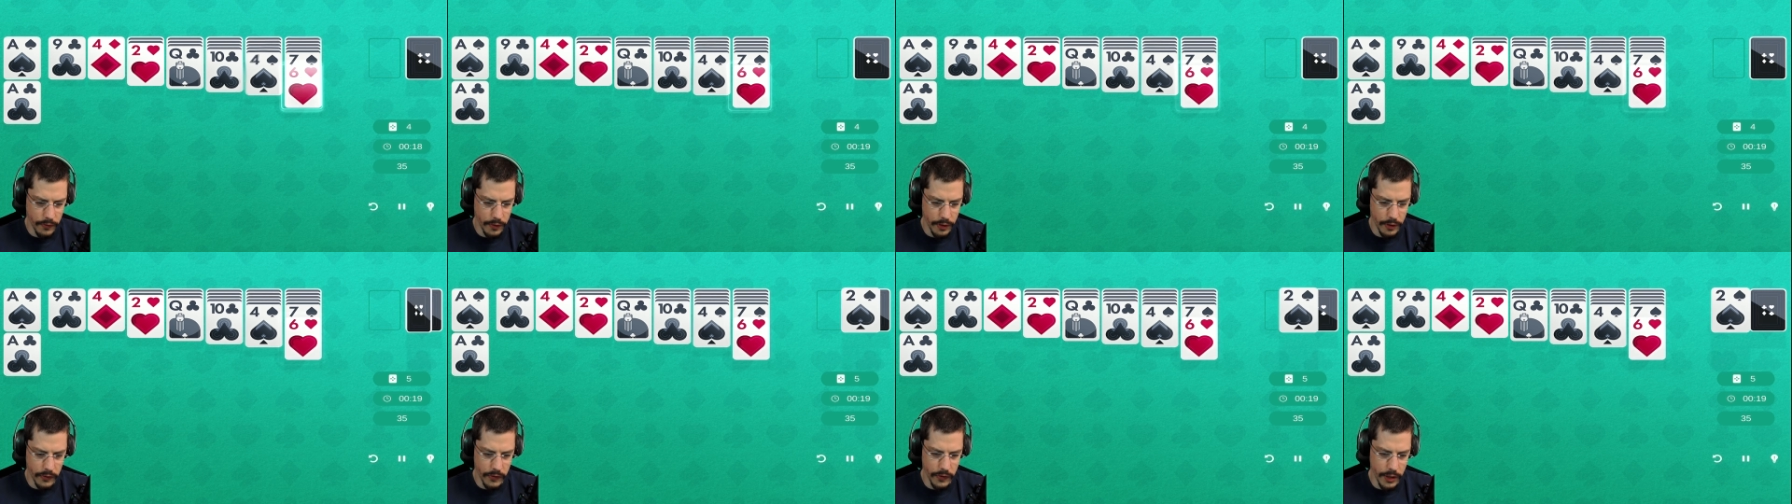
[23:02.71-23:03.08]

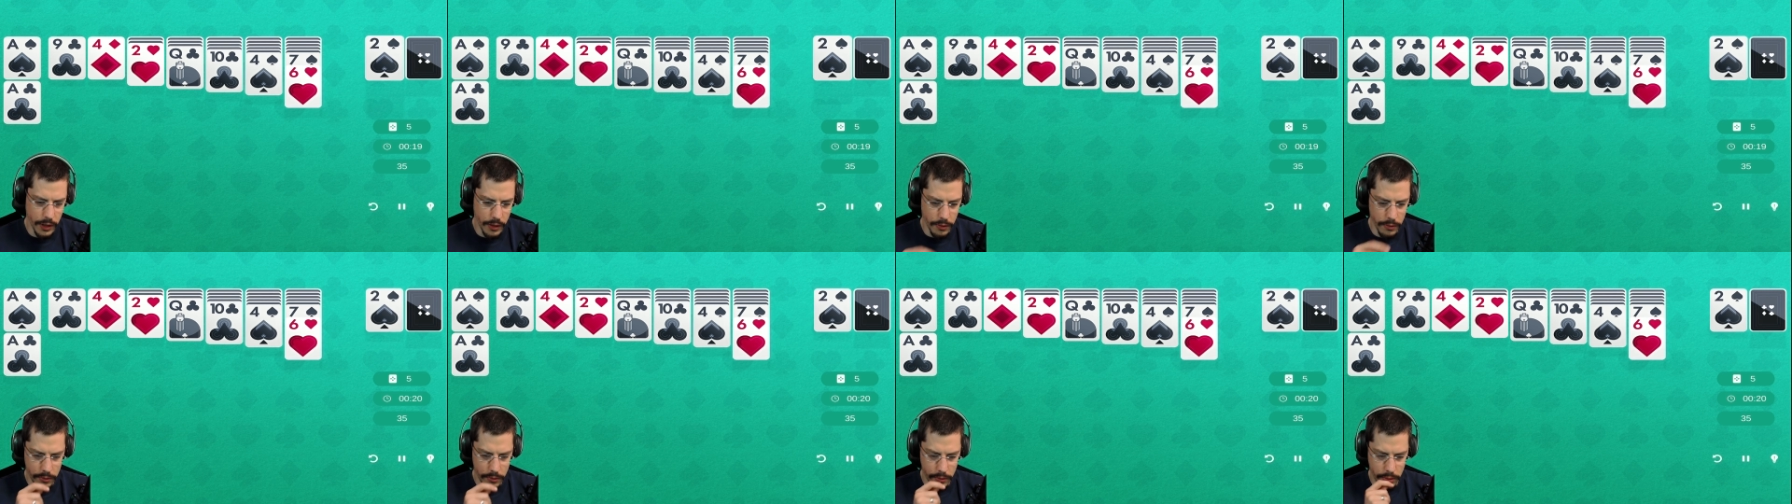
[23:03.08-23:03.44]
6
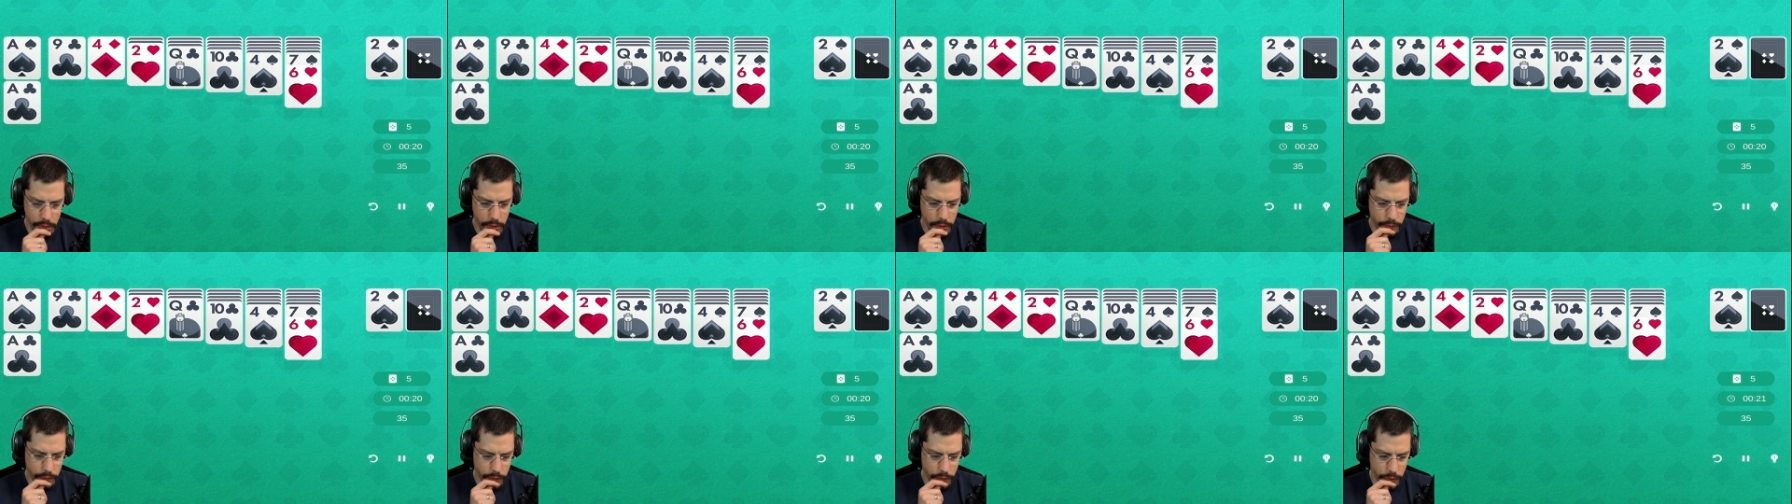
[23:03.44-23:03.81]
here,
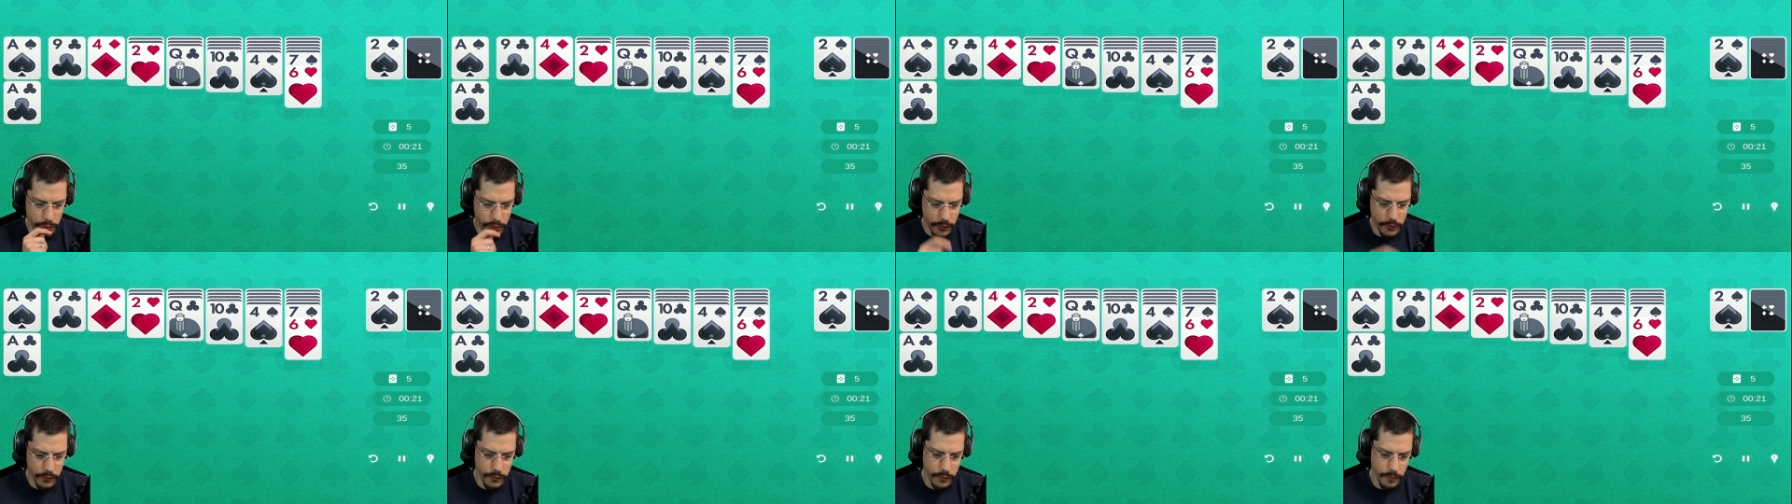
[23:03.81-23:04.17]
of
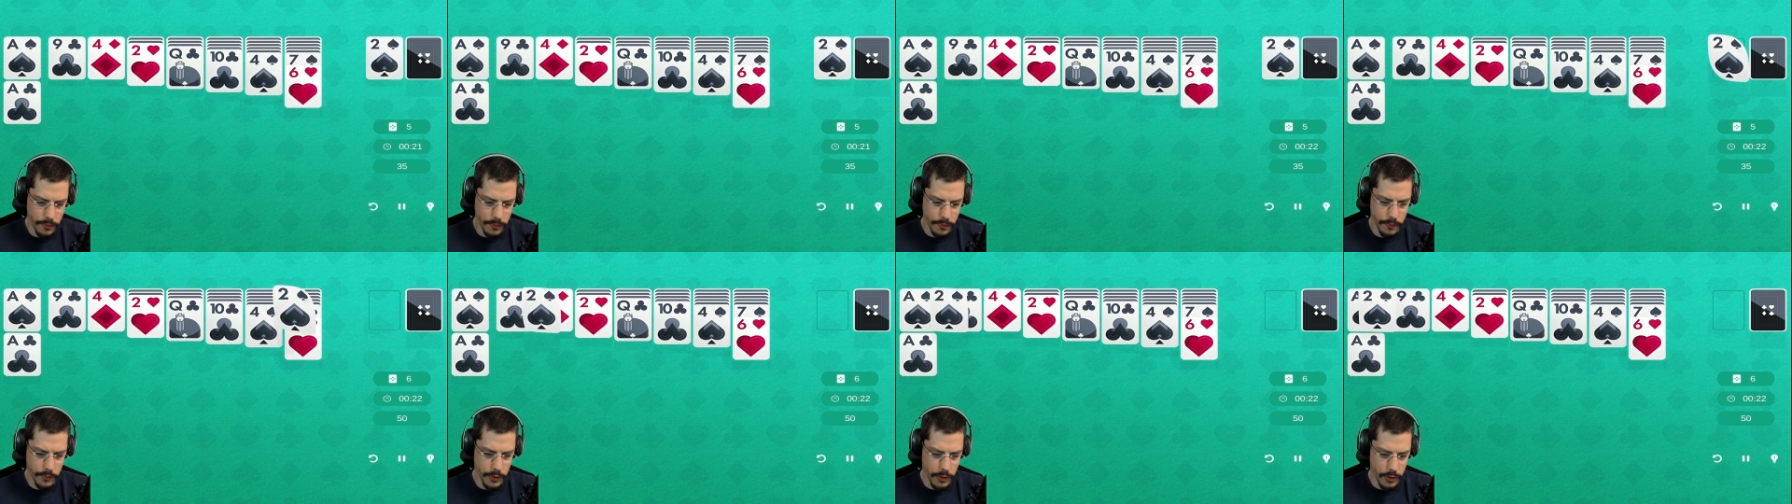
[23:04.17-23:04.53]
course.
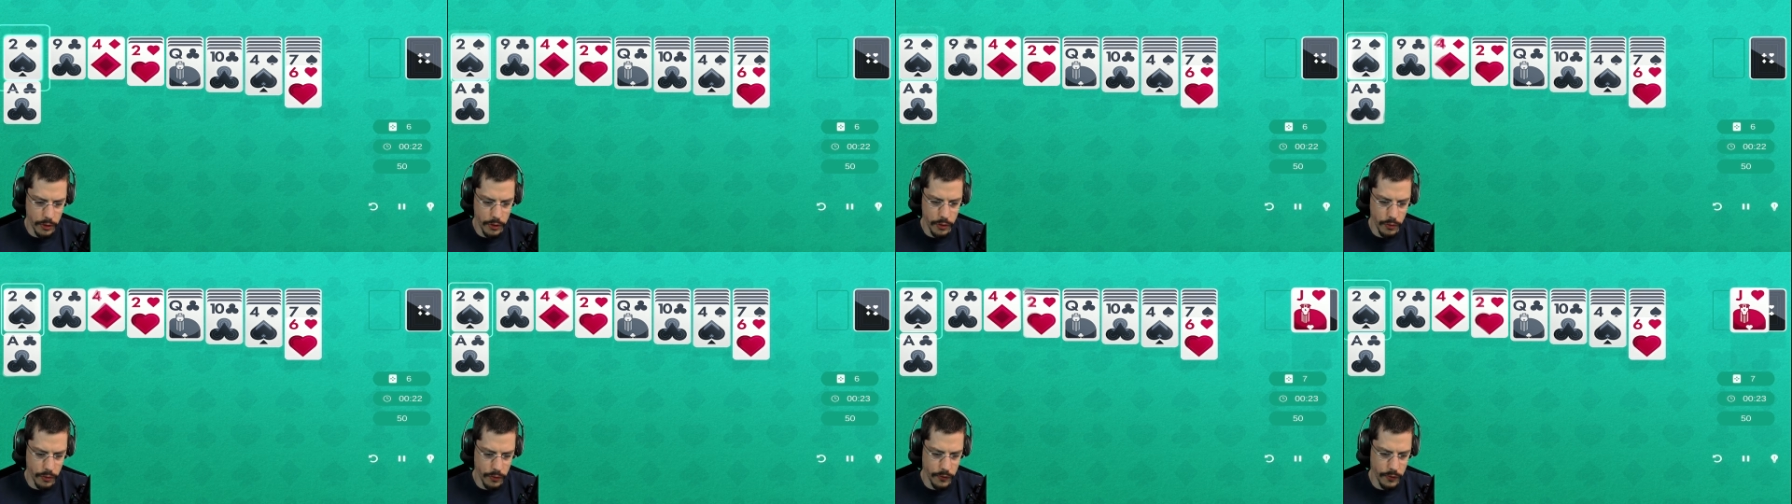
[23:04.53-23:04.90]

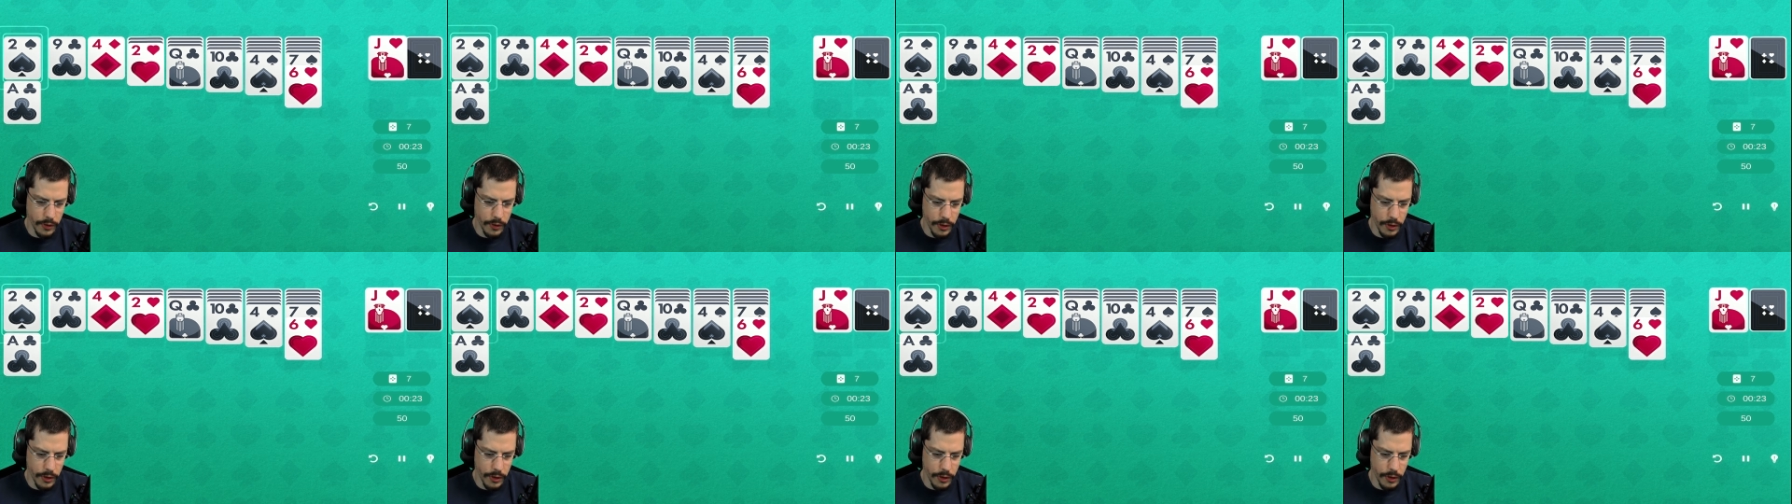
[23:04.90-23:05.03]
The 2 is